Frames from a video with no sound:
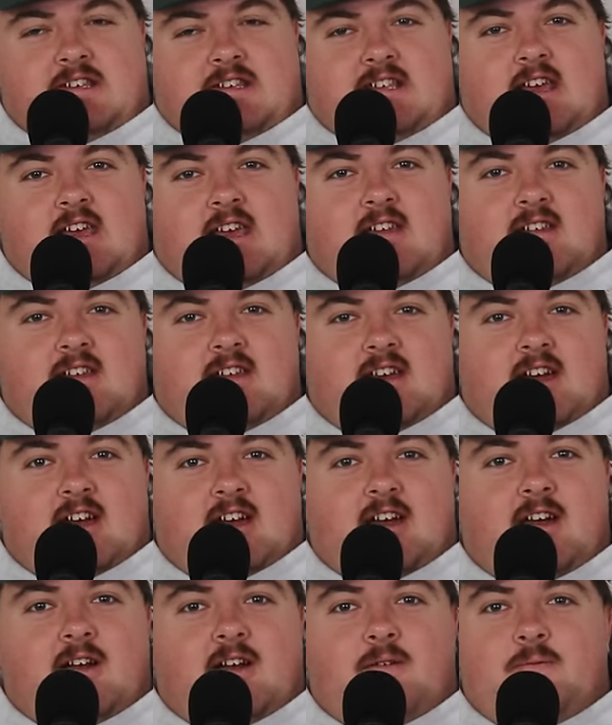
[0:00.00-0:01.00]
seat.
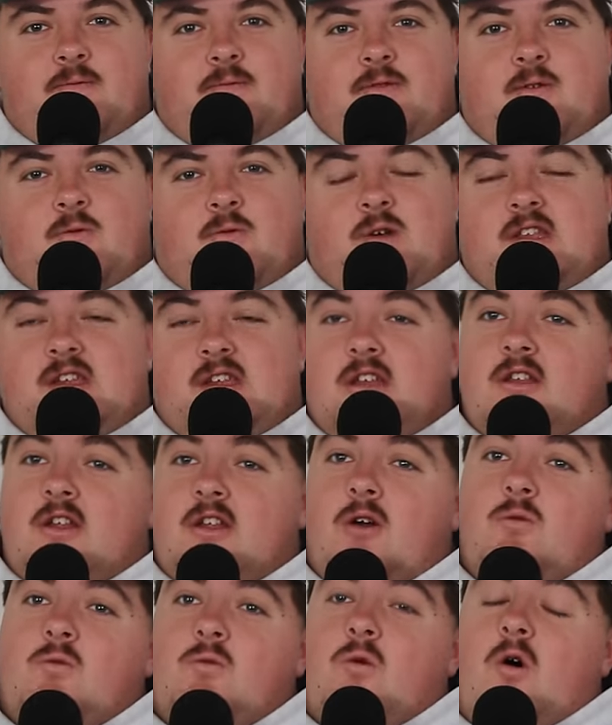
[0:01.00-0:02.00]
We didn't
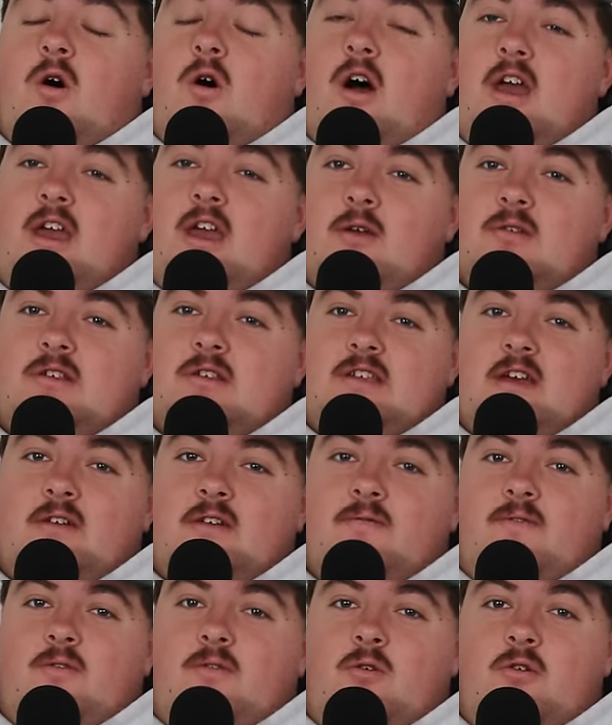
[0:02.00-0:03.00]
know why he was
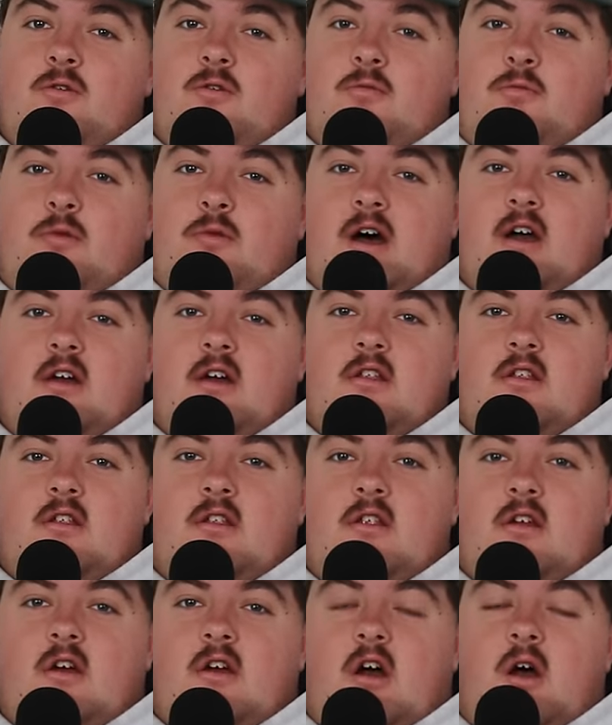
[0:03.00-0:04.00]
down forward, but
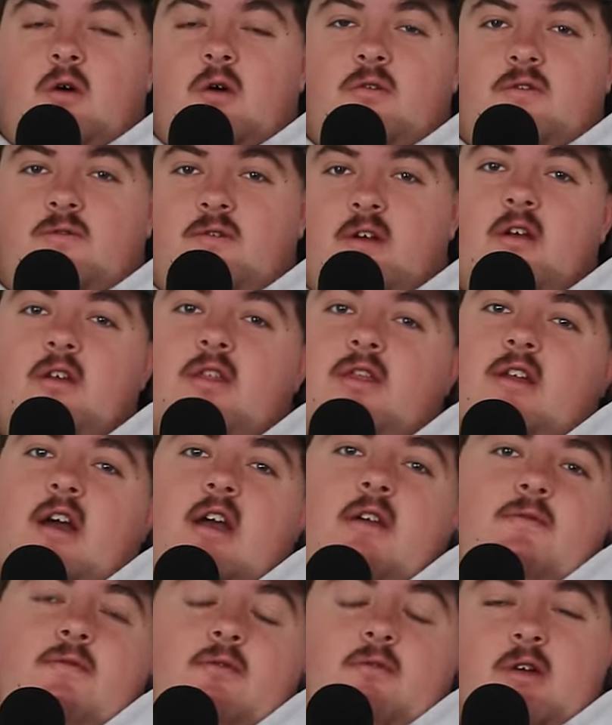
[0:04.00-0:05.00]
I was very
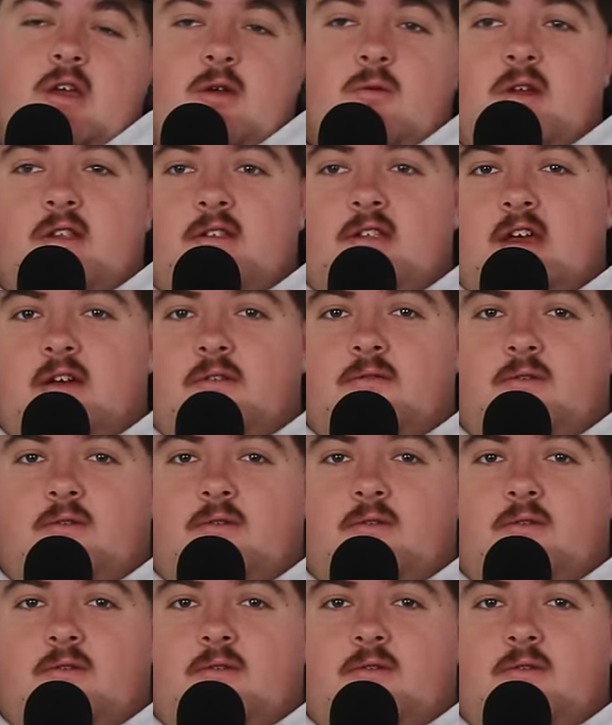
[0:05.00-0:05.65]
thankful he went down